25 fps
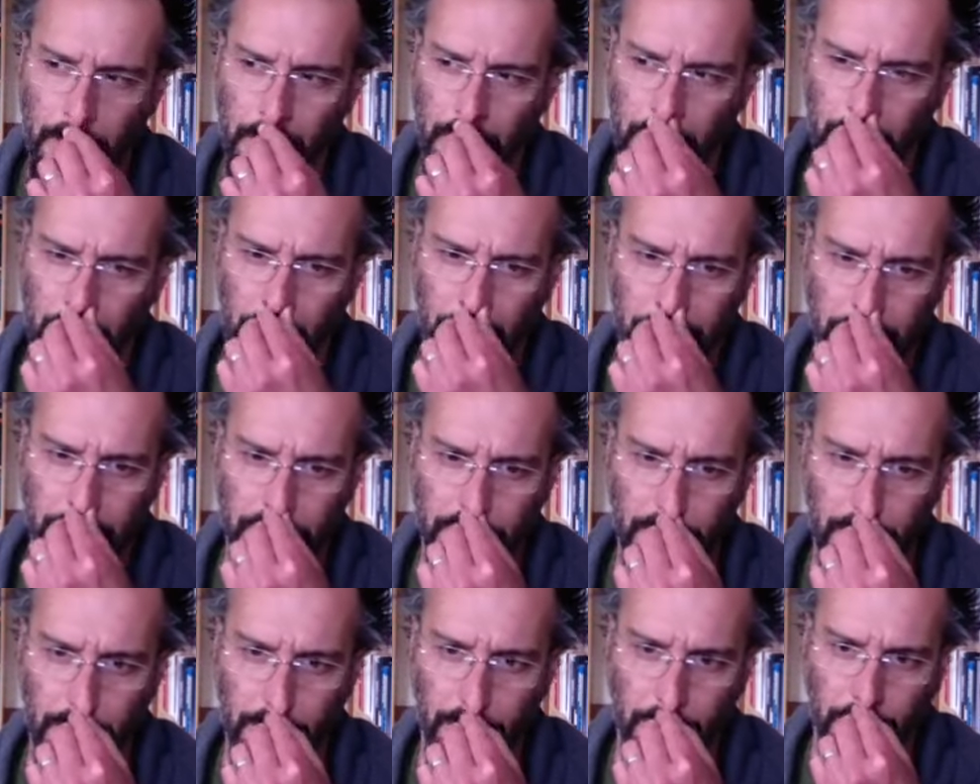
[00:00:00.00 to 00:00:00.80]
And
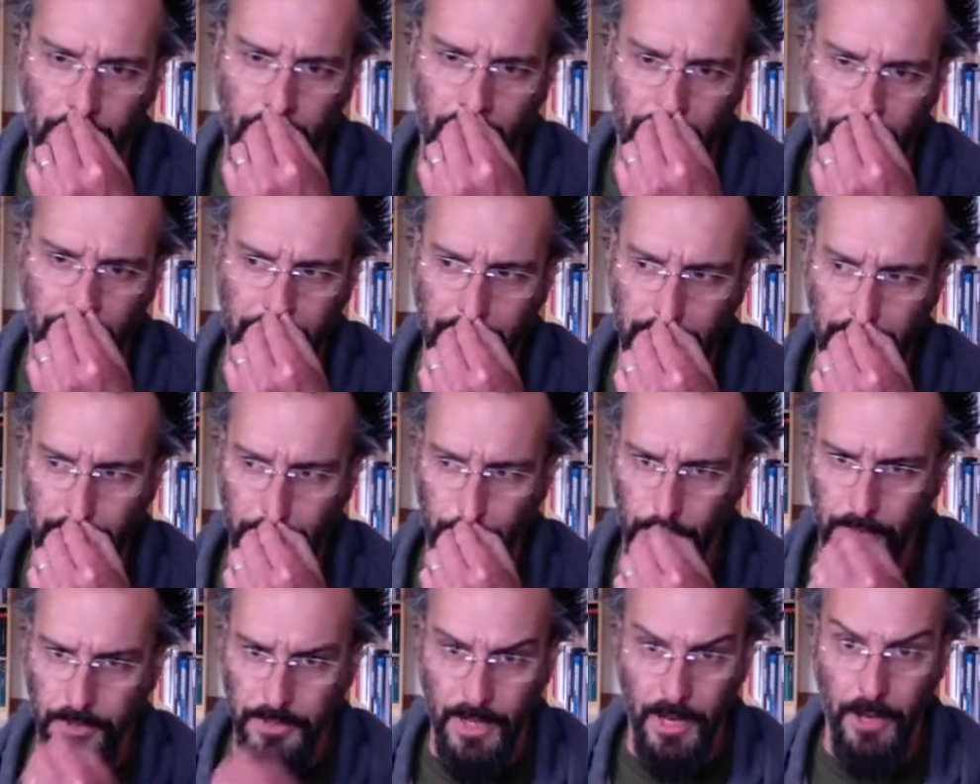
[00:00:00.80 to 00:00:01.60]
so that
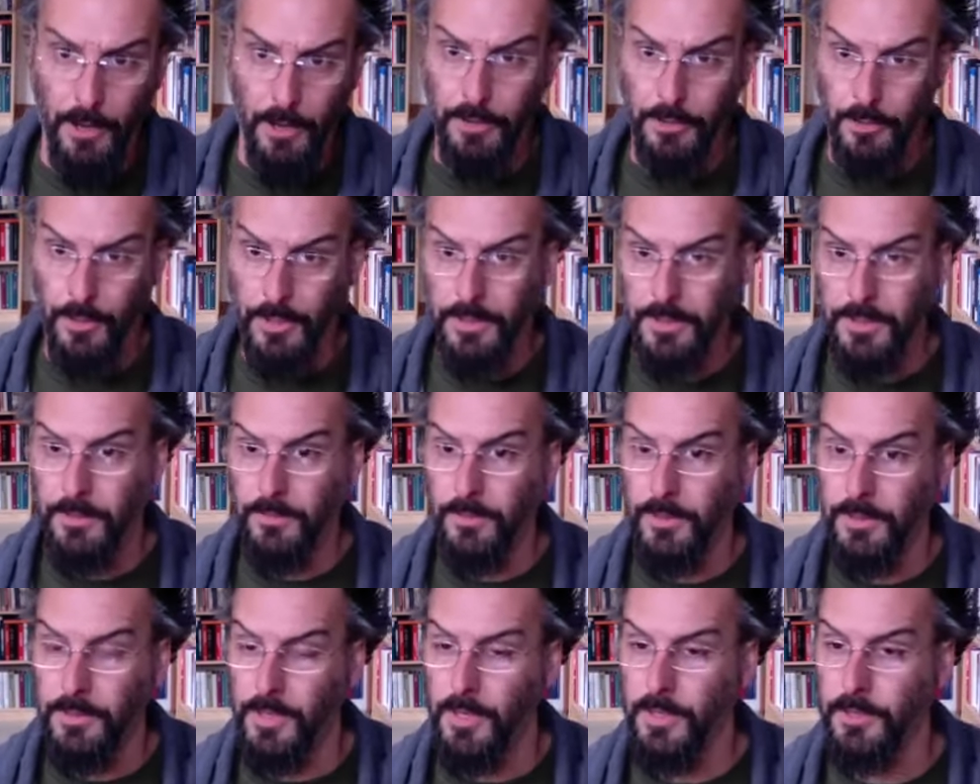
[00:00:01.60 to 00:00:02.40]
is what's characterized
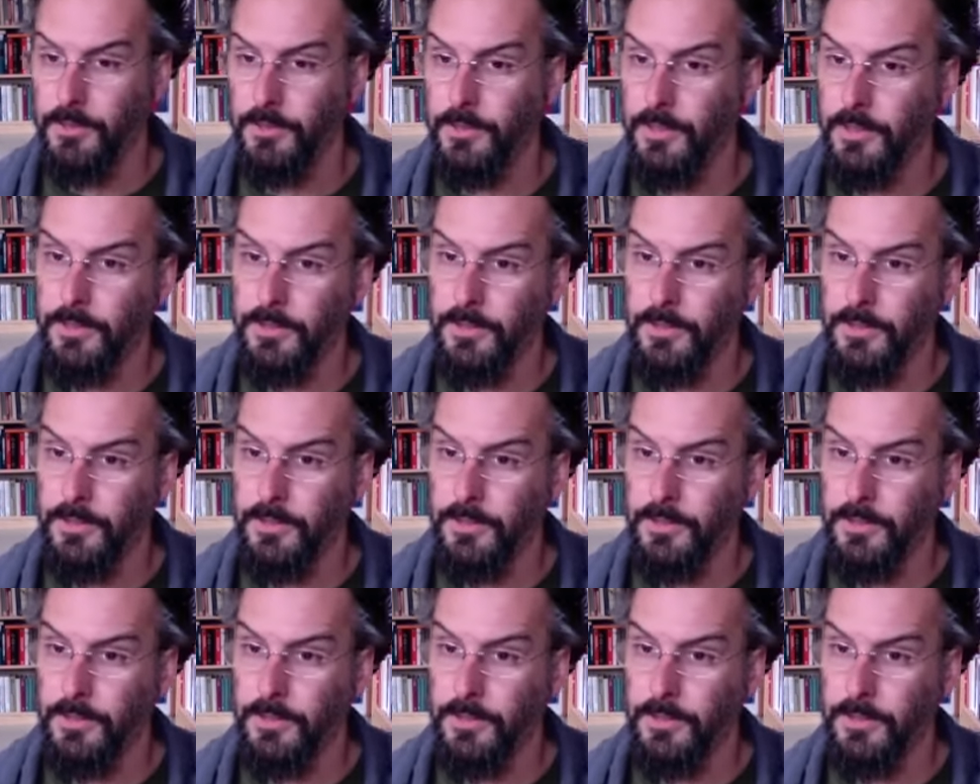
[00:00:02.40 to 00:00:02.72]
civilization.